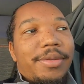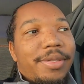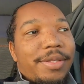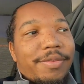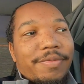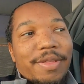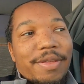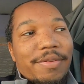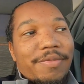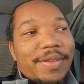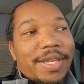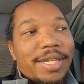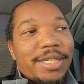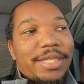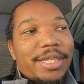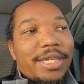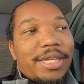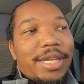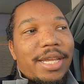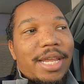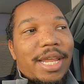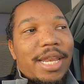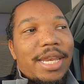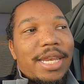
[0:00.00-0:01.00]
If they fix
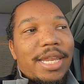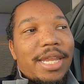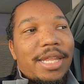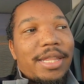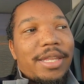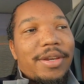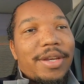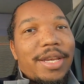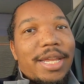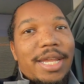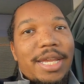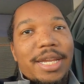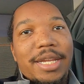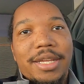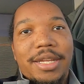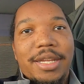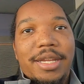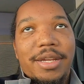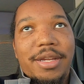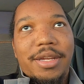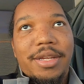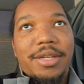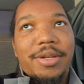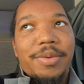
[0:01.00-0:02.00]
it and then they're like,
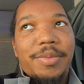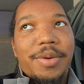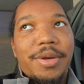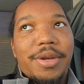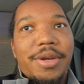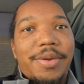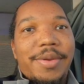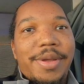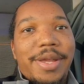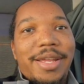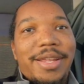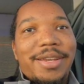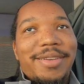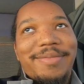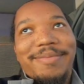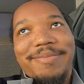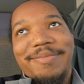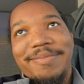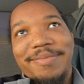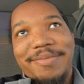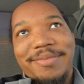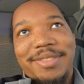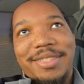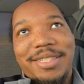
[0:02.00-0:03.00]
oh, where are you at?
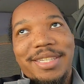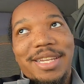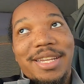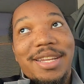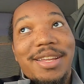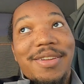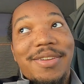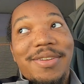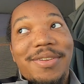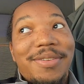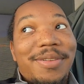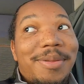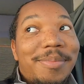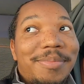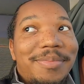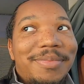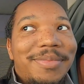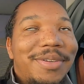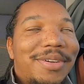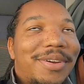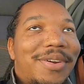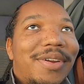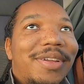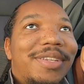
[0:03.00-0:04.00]
Like, oh, I'm
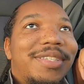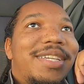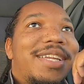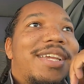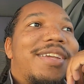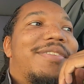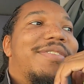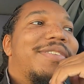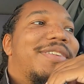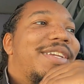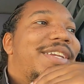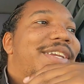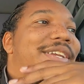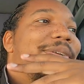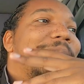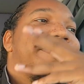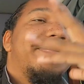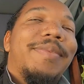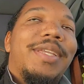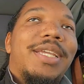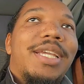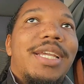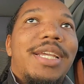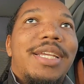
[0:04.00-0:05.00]
across town,
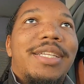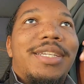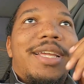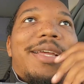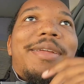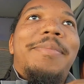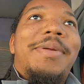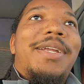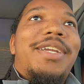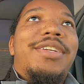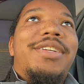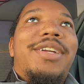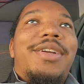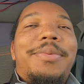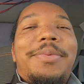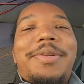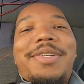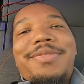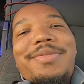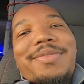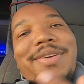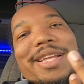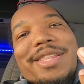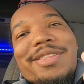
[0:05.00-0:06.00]
So
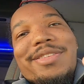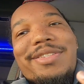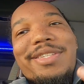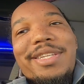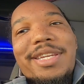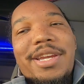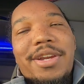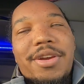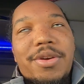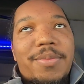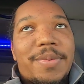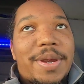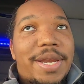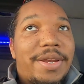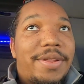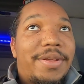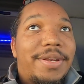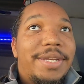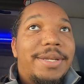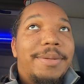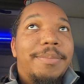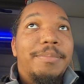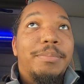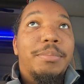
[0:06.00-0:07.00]
I'd rather sit here and wait
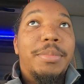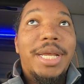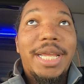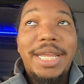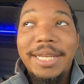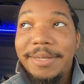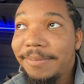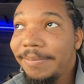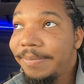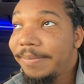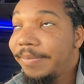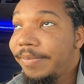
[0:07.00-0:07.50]
on it. But